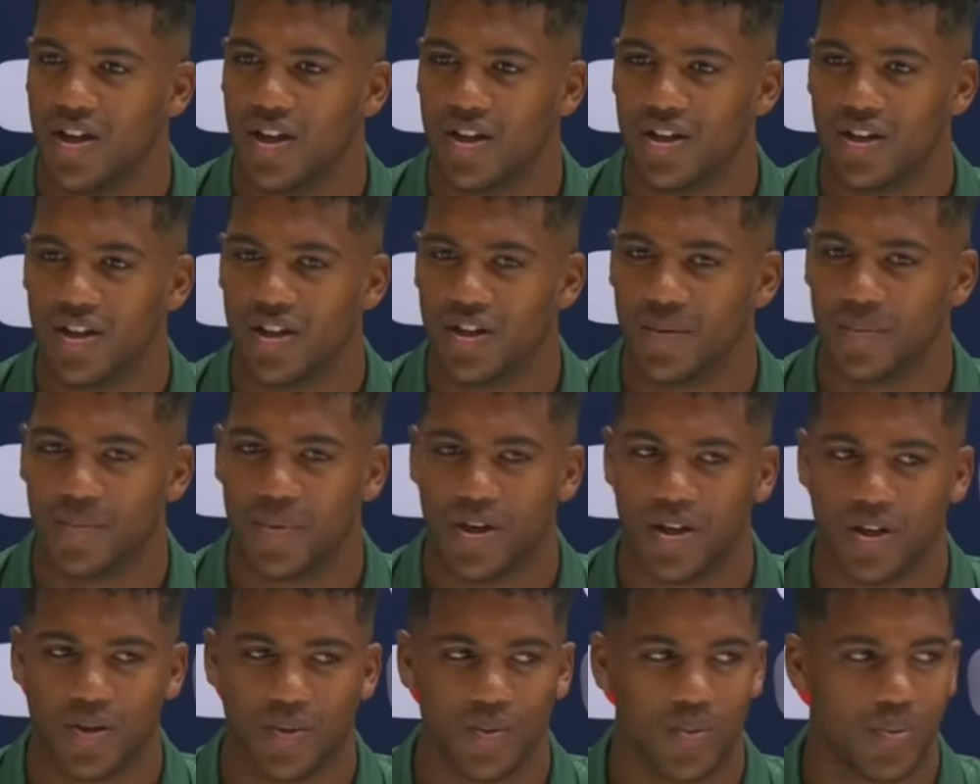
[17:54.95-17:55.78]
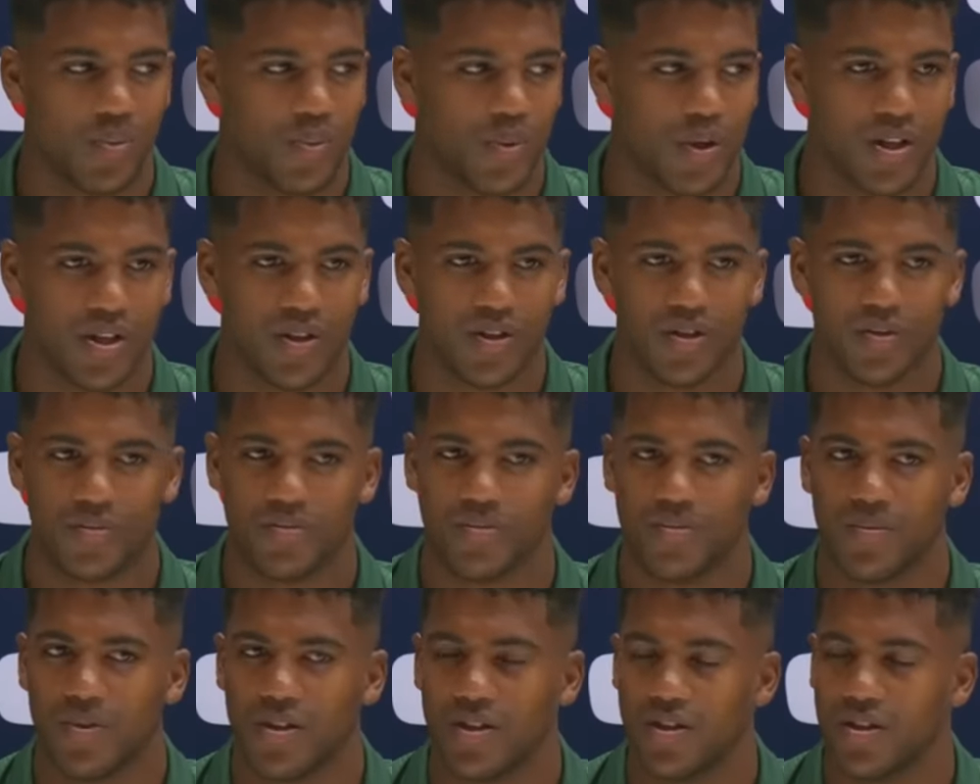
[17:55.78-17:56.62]
And yeah, playing wing
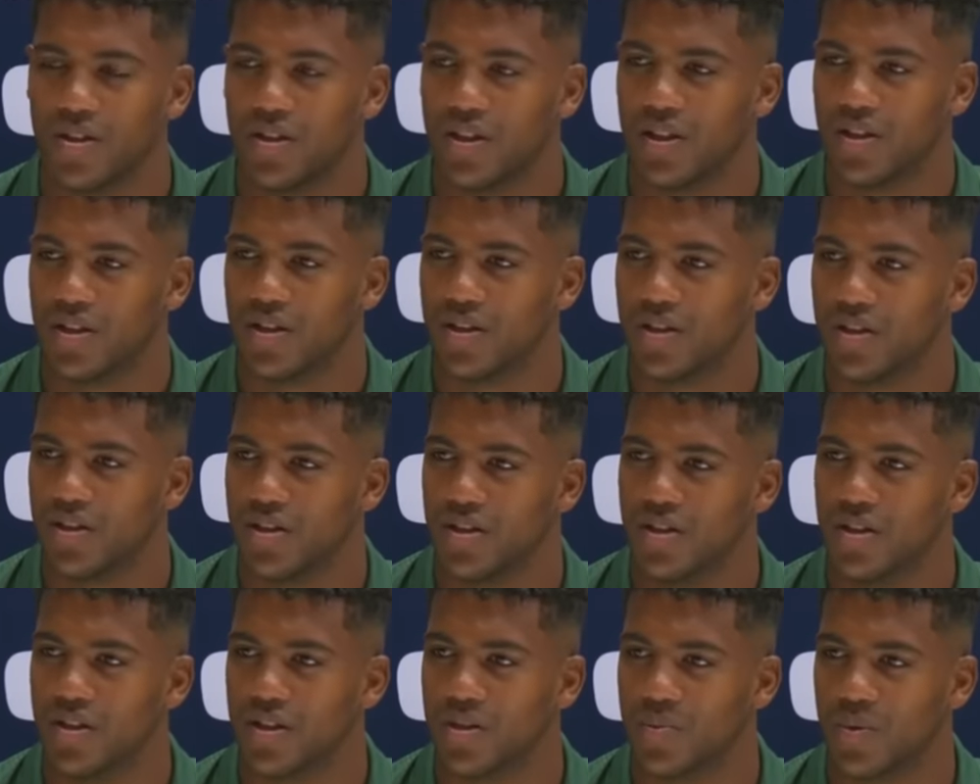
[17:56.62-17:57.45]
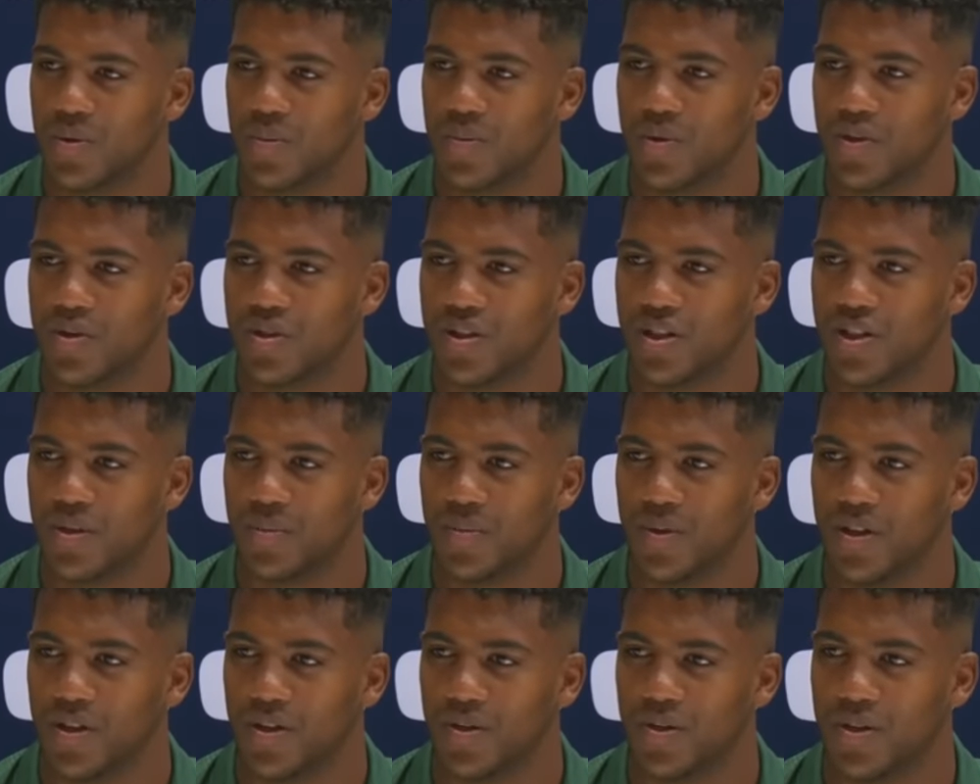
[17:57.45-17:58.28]
at the Springbok setup
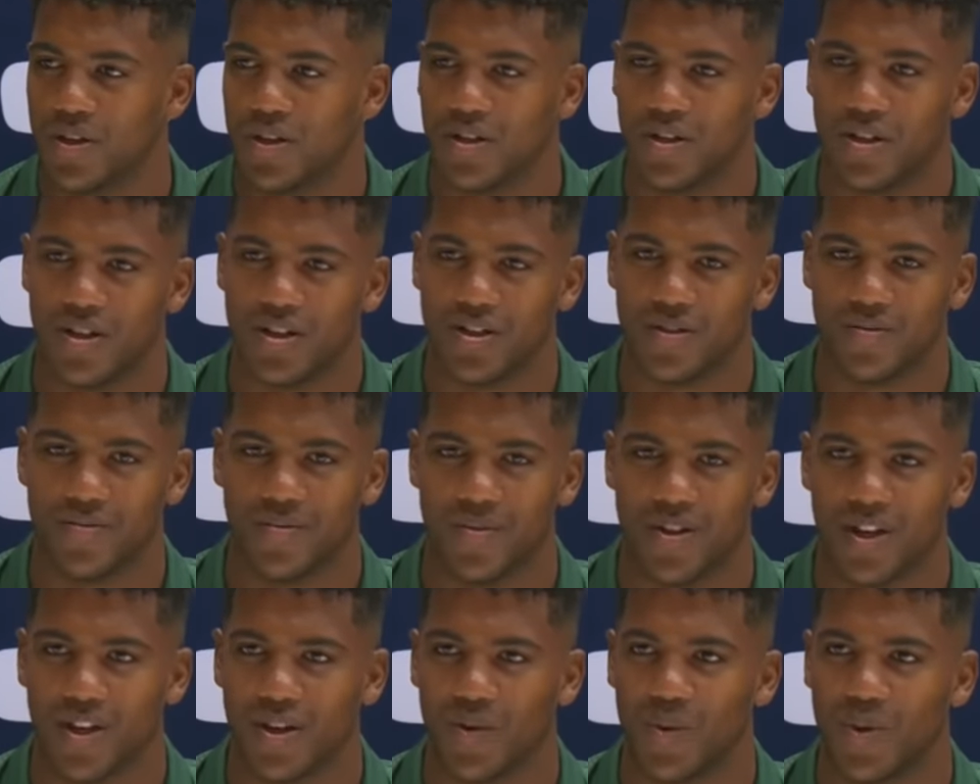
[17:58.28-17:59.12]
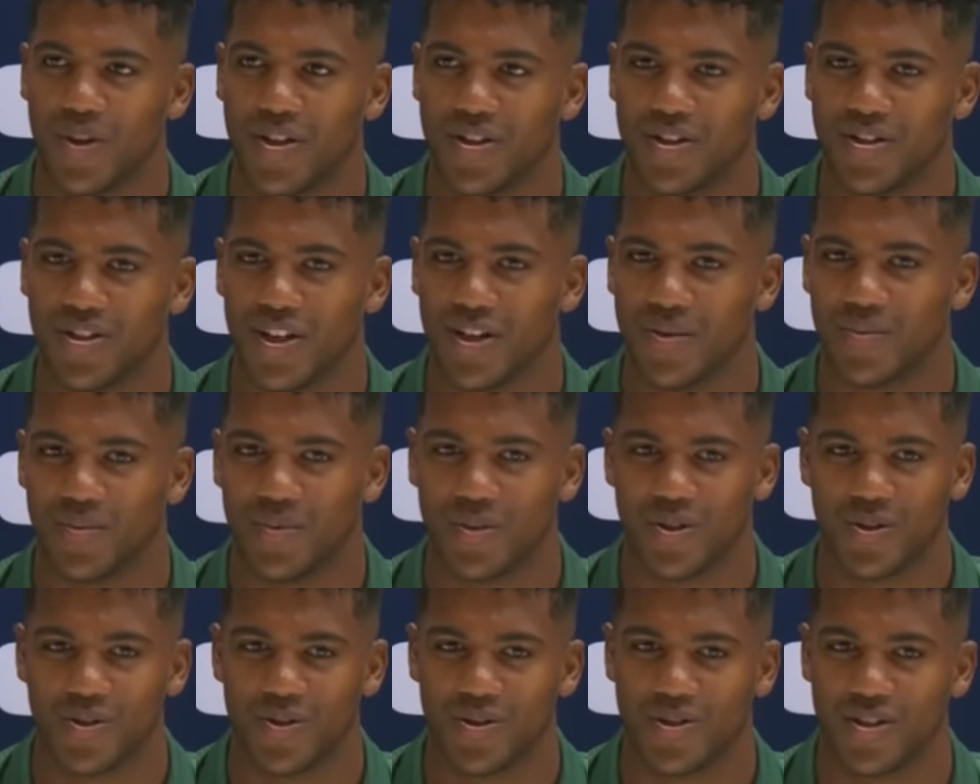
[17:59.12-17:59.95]
now, and then yeah, Wales game,
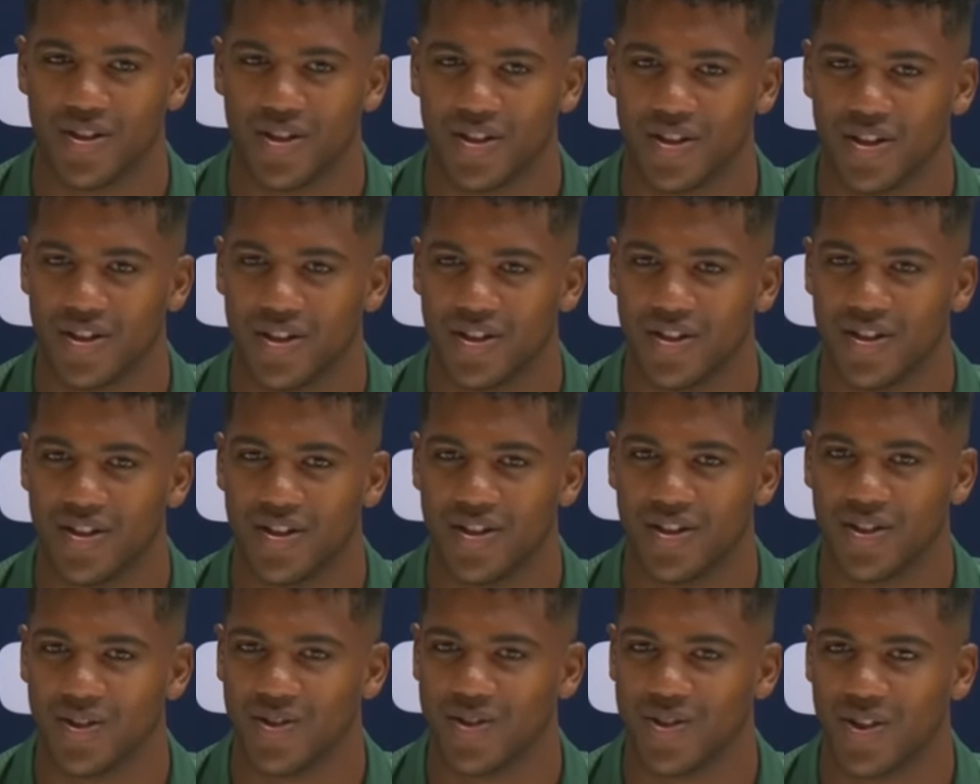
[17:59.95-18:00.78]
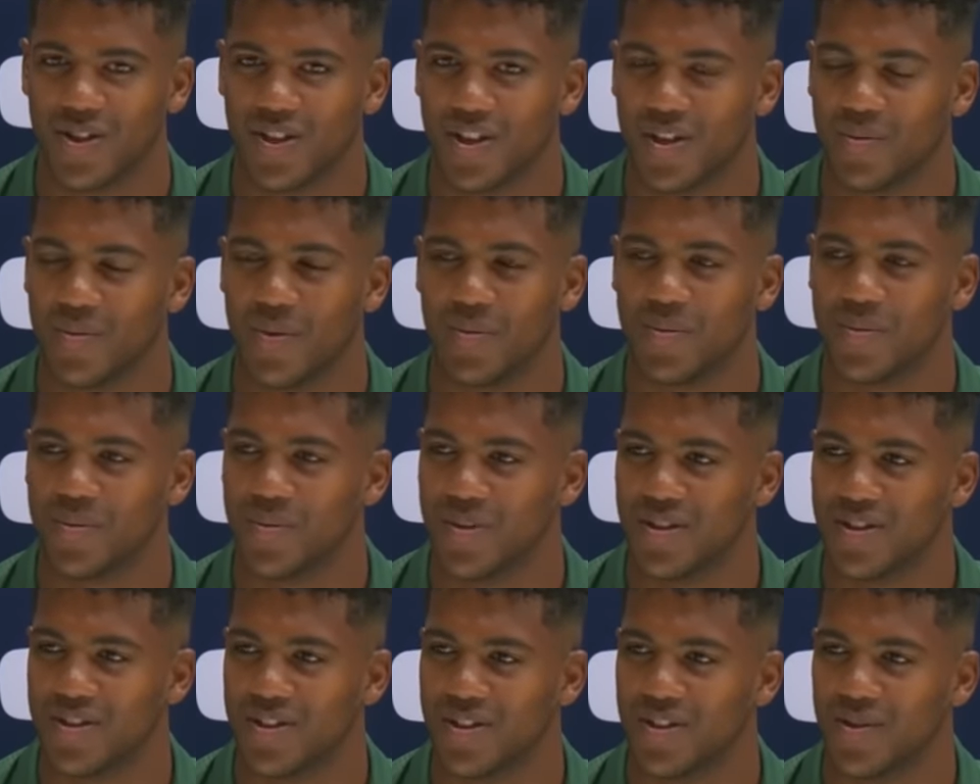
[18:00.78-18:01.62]
Coach Jar came up to
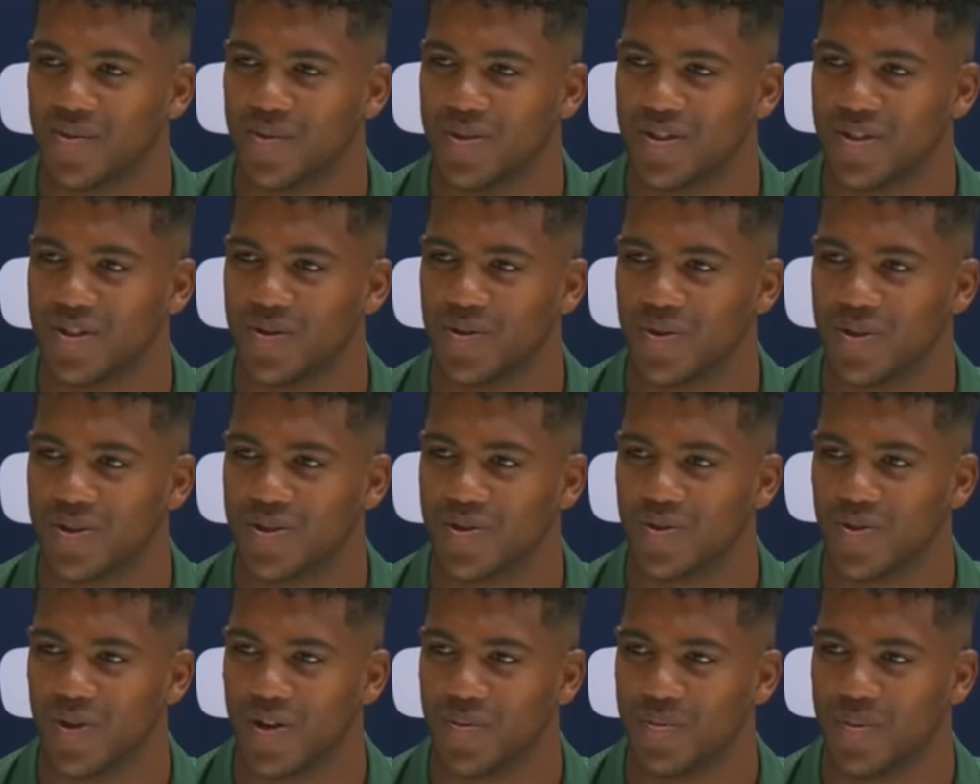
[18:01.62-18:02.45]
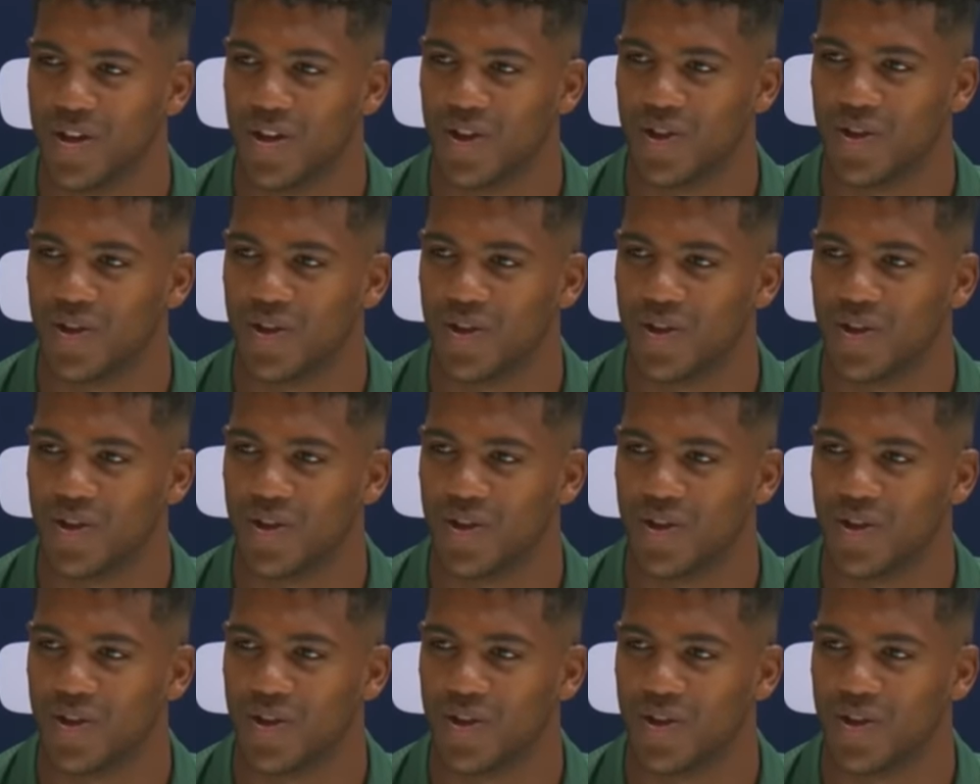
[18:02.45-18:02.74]
me and said he wants to run me at